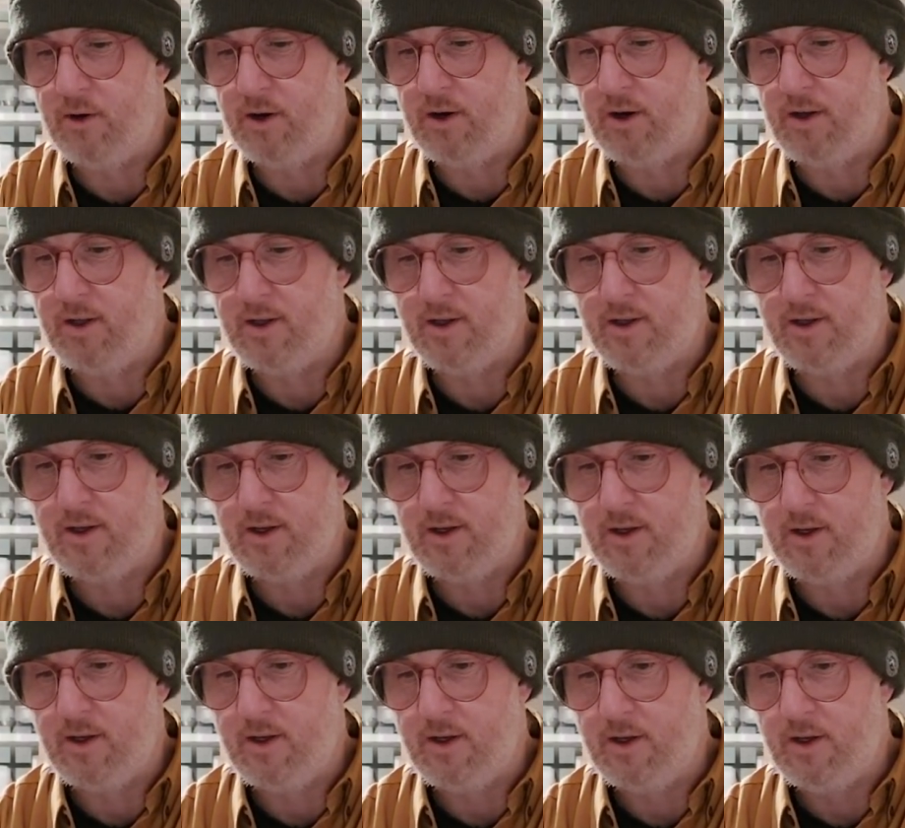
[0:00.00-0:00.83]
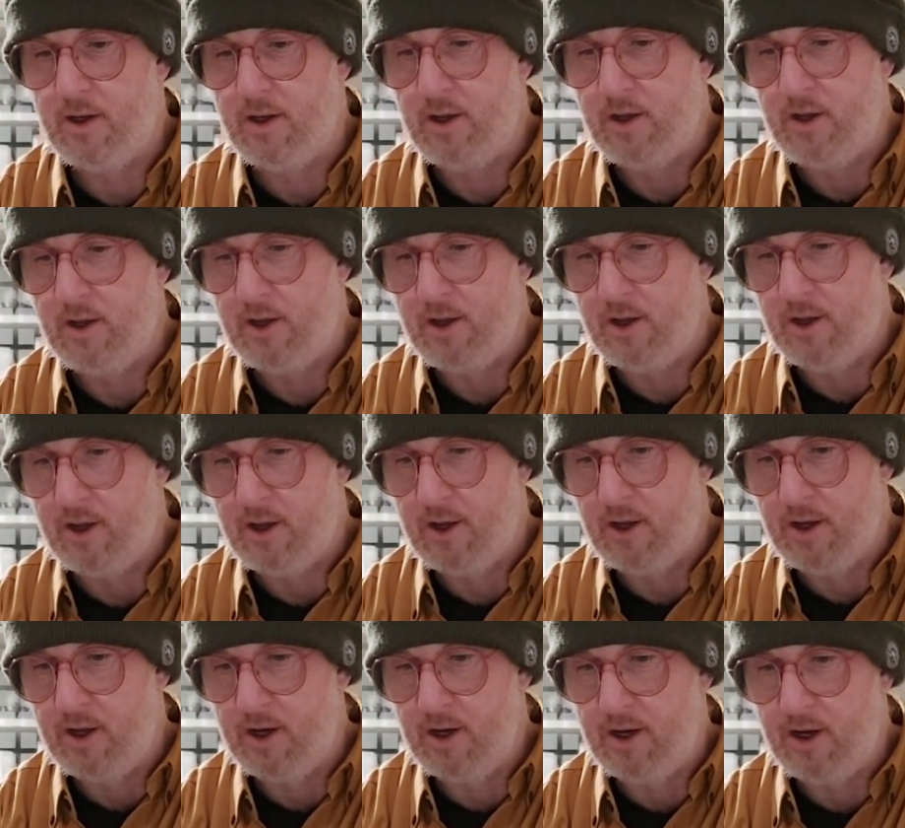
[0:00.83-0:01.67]
right?
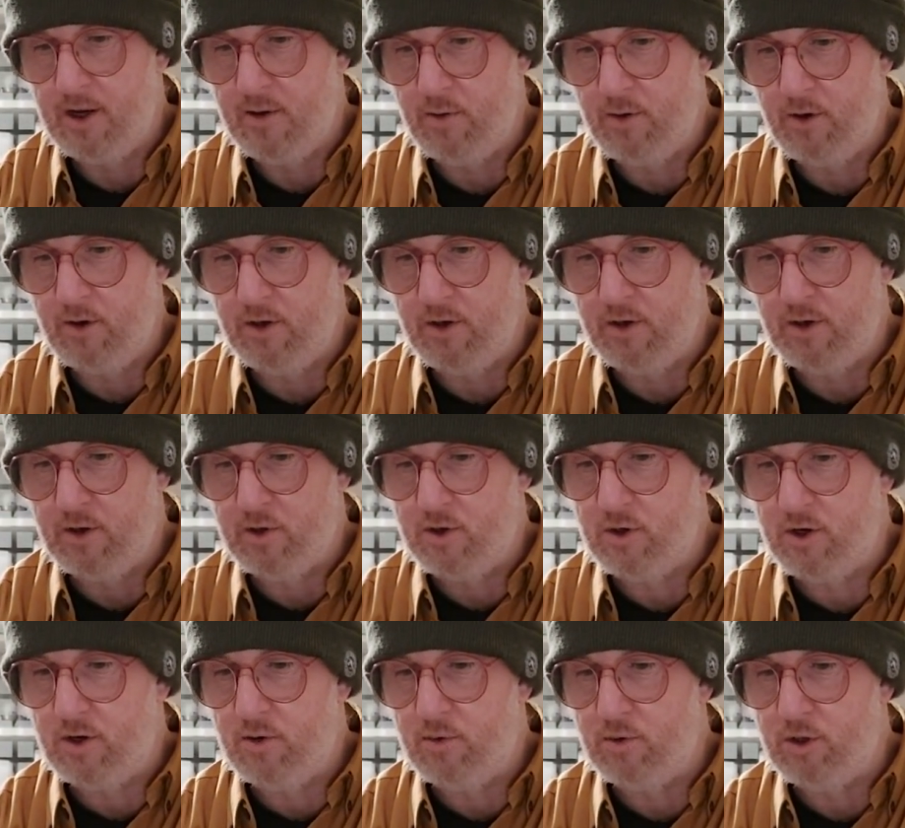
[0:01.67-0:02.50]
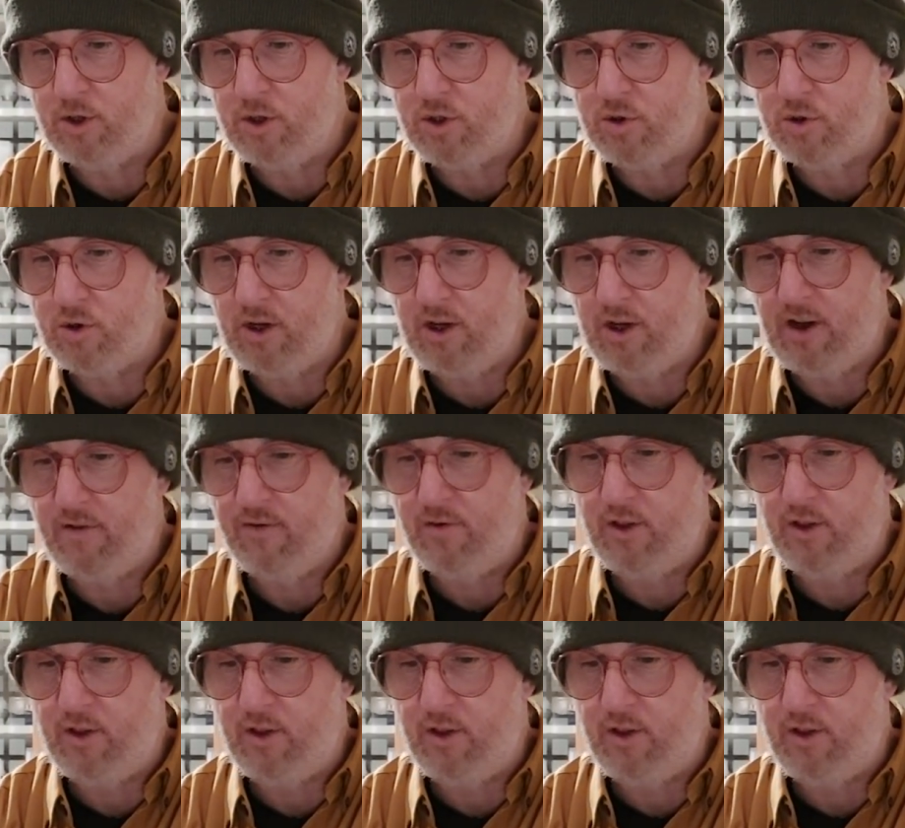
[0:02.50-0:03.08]
And now we've got to try and retrieve